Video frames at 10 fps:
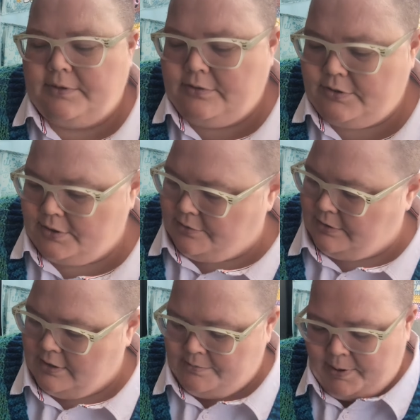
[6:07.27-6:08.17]
So
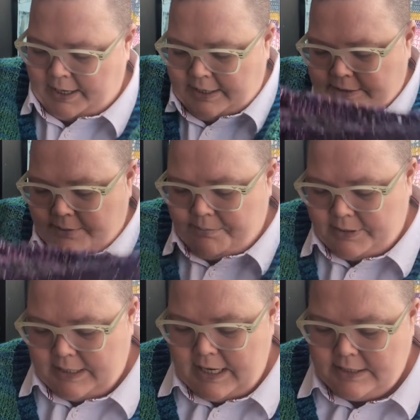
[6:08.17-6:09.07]
the body is
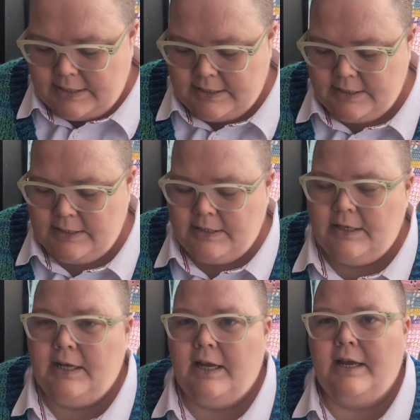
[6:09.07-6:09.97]
complete.
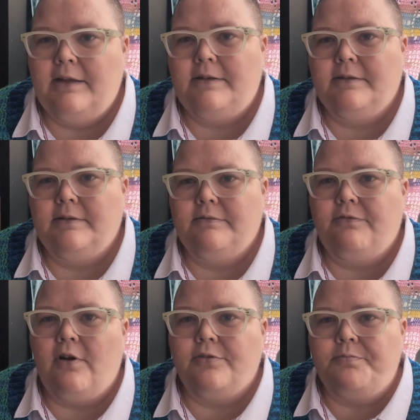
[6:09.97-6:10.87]
It
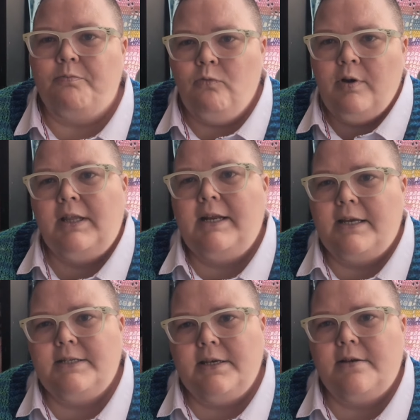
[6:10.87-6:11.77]
falls really
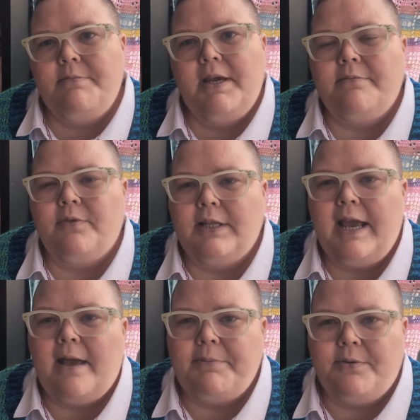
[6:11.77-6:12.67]
nicely on me. I'm really
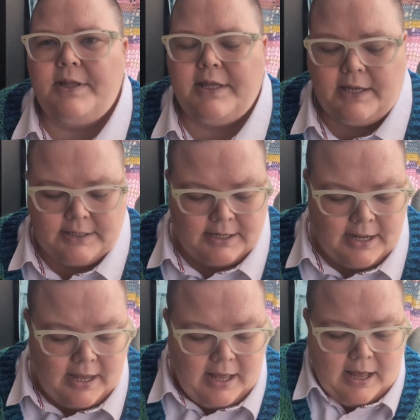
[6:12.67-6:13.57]
happy with it.
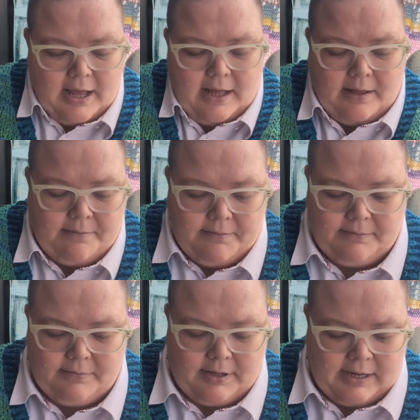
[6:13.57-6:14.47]
I
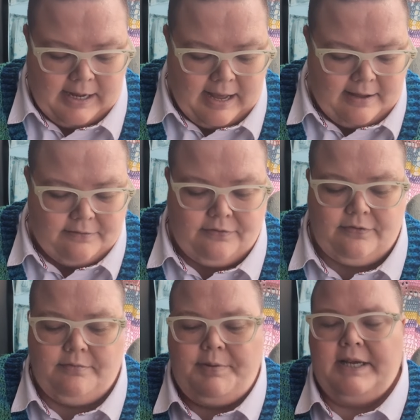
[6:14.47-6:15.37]
have
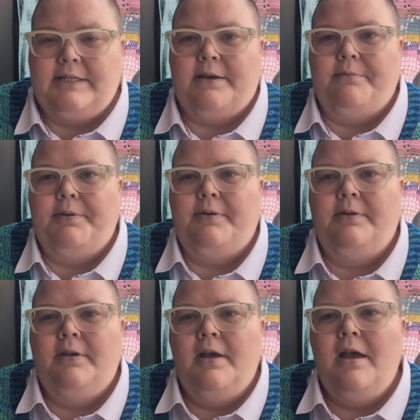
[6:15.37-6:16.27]
picked up,
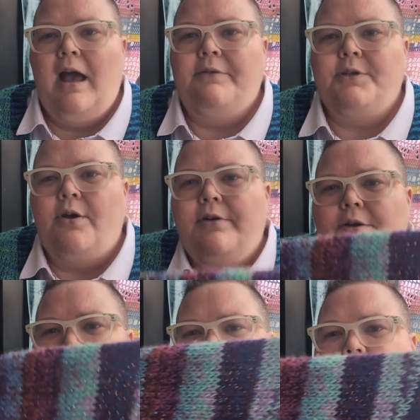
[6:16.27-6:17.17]
I was already
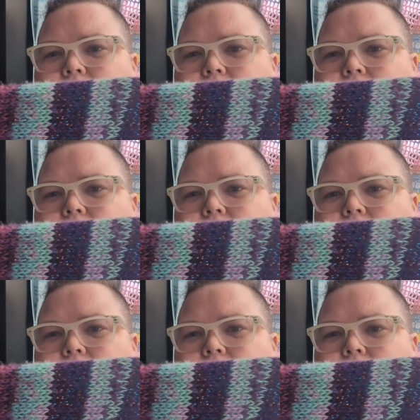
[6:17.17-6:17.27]
working